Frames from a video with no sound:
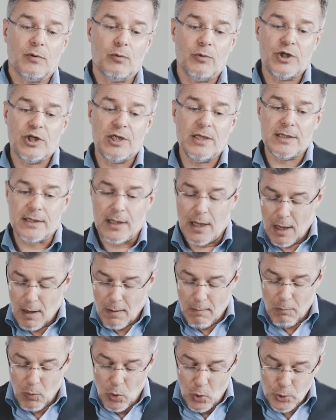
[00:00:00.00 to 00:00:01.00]
which is
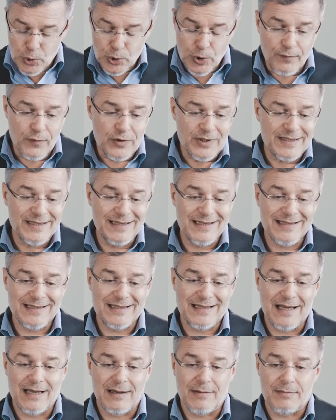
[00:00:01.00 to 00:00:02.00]
most of the
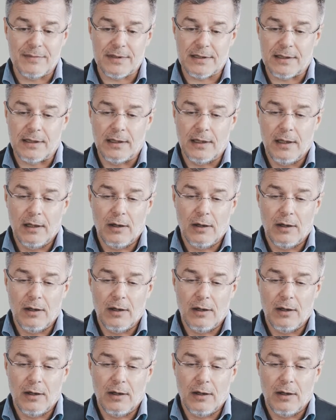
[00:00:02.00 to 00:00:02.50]
systems,